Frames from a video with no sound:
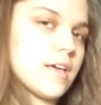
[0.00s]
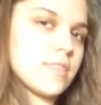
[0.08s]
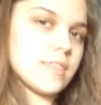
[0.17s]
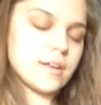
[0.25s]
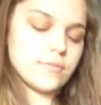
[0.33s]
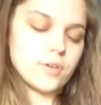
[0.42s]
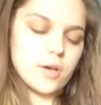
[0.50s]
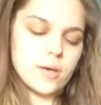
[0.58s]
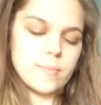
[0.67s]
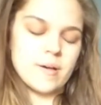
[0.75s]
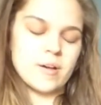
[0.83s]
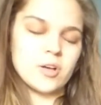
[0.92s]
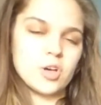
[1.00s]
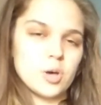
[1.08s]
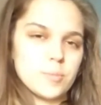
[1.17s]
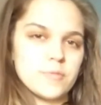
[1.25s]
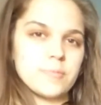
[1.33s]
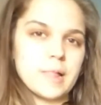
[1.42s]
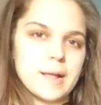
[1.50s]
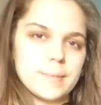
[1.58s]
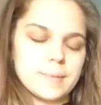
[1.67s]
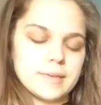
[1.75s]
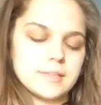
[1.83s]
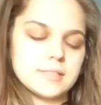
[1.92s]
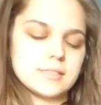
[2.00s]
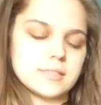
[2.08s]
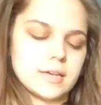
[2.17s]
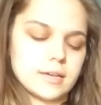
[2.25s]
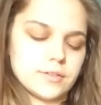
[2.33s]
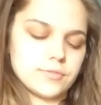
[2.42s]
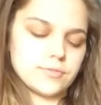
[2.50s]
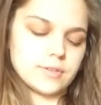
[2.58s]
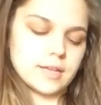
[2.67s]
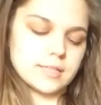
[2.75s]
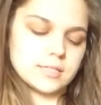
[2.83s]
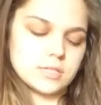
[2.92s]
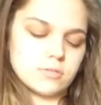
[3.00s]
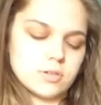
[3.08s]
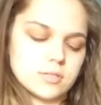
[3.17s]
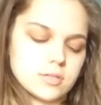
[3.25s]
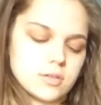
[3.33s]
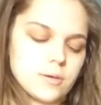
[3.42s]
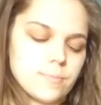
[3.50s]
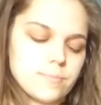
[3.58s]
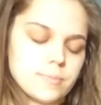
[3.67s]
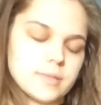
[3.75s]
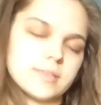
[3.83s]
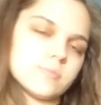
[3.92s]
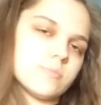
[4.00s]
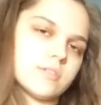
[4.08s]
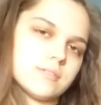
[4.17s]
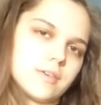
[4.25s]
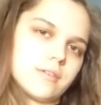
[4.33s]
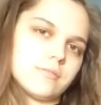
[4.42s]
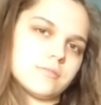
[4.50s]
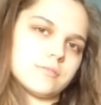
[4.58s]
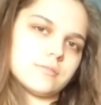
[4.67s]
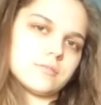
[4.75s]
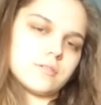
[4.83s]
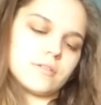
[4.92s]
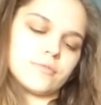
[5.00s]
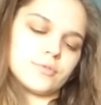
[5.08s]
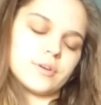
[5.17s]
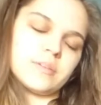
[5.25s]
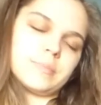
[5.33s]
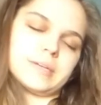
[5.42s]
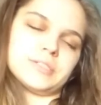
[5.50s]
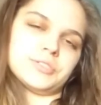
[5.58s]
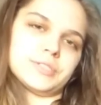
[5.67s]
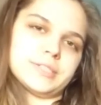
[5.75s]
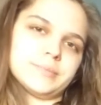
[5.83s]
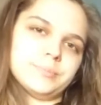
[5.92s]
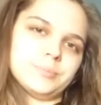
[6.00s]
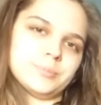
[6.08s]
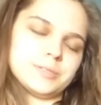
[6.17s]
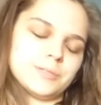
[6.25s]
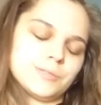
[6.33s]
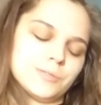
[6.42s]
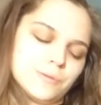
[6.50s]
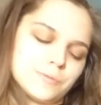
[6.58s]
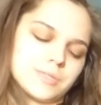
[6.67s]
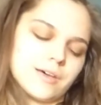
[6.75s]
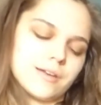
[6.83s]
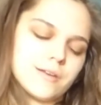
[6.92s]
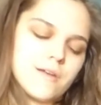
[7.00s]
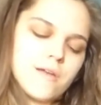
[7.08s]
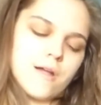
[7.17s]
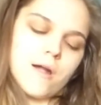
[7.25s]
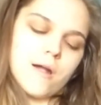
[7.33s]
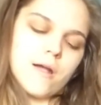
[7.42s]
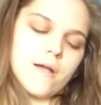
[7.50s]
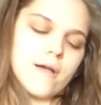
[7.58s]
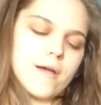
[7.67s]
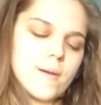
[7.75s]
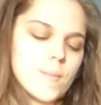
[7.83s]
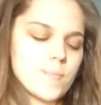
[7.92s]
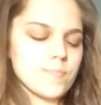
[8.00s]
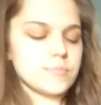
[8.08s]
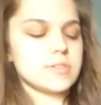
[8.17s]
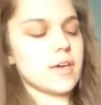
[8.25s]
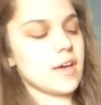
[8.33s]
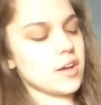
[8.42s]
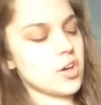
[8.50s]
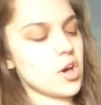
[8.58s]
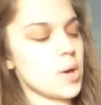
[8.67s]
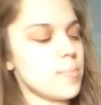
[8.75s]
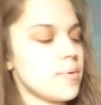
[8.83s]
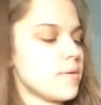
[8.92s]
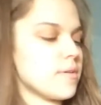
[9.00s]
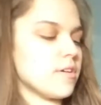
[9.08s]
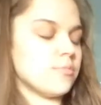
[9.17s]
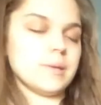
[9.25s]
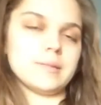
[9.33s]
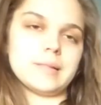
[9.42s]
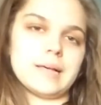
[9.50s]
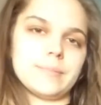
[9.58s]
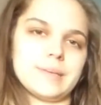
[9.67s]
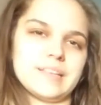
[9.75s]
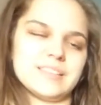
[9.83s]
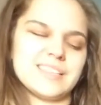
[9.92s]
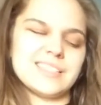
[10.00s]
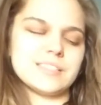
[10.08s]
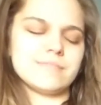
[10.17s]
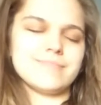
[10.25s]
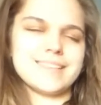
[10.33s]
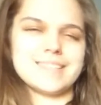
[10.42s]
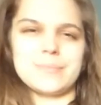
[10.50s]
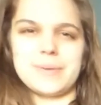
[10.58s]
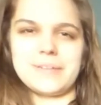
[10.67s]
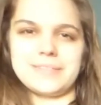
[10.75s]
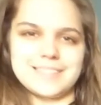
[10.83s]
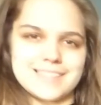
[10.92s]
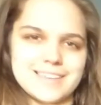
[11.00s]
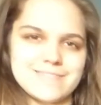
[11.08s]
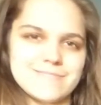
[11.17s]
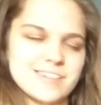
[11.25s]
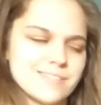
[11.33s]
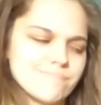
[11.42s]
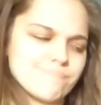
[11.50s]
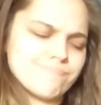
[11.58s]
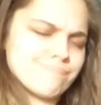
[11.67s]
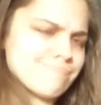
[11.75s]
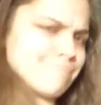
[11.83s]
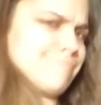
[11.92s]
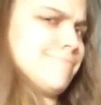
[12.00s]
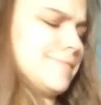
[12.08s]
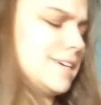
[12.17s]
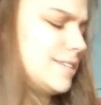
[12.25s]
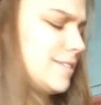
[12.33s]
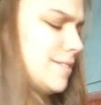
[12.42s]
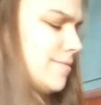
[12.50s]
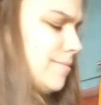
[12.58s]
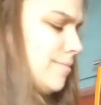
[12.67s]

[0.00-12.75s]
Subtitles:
And then I've got about a cup of black beans. I've had to do it as a cup because my scales have run out of battery, which is so sad. So yeah, a cup of black beans. That's about a tin, right? I don't know.